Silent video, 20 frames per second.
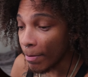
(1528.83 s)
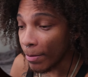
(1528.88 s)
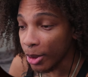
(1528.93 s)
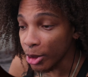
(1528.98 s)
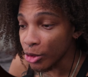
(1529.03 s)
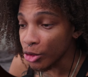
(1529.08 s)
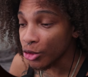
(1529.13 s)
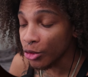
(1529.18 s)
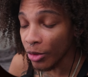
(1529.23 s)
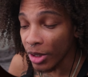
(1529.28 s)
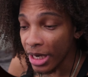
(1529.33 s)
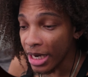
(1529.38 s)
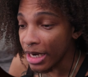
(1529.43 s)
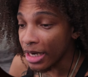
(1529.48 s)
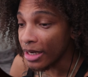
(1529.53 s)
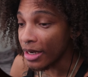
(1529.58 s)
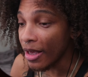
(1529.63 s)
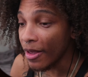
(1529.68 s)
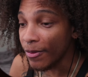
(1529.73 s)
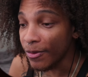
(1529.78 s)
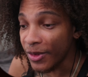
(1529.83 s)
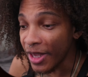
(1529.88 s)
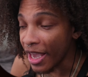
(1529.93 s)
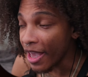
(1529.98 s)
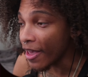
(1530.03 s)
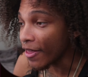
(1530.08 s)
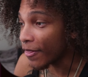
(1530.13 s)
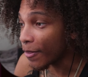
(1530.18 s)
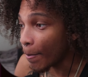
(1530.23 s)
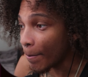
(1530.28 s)
Blue screen to
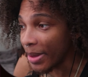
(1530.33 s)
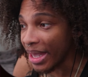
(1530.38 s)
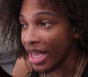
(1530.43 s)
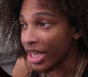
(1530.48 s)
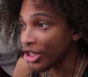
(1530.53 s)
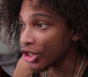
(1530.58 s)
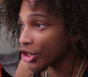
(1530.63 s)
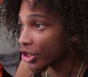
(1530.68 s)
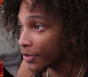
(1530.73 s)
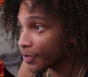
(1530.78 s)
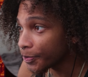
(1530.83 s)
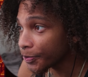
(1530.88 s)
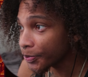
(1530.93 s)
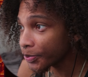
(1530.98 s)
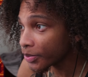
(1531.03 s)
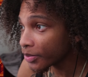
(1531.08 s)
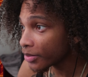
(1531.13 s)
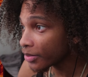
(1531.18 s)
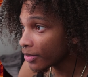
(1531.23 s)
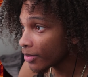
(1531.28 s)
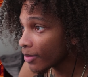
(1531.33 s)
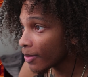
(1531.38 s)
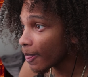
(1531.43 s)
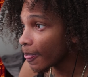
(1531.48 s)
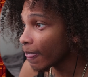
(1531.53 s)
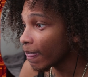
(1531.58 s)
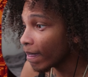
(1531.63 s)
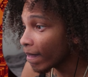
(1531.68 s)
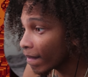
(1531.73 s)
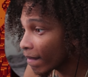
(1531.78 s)
death, bitch.
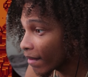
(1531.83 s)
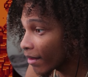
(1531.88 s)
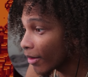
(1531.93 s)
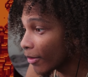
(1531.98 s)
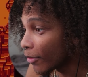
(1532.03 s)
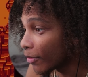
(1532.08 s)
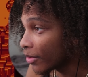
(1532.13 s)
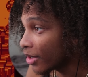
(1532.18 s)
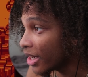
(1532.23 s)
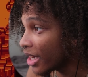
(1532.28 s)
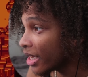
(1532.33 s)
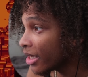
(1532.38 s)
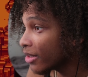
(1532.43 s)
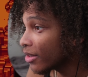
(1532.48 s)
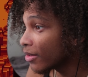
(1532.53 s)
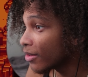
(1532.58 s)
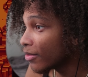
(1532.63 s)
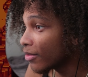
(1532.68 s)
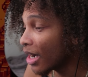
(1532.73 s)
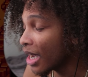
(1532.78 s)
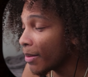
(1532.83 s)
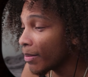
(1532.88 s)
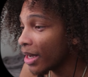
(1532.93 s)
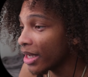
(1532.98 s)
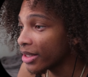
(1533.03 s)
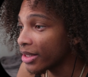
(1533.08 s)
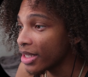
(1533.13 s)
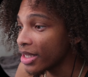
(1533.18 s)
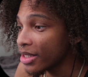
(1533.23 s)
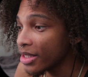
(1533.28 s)
What? Why am
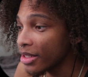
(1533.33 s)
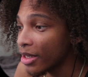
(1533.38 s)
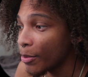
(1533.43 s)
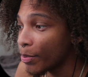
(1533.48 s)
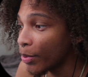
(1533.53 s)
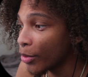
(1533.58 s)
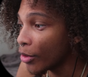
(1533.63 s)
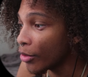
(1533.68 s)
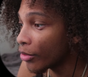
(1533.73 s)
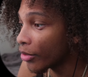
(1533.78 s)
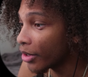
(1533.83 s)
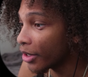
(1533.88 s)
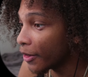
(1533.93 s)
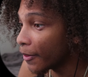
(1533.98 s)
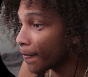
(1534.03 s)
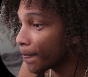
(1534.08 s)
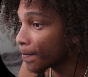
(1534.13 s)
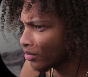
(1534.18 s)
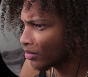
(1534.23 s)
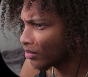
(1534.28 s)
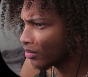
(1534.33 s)
I dissing a program?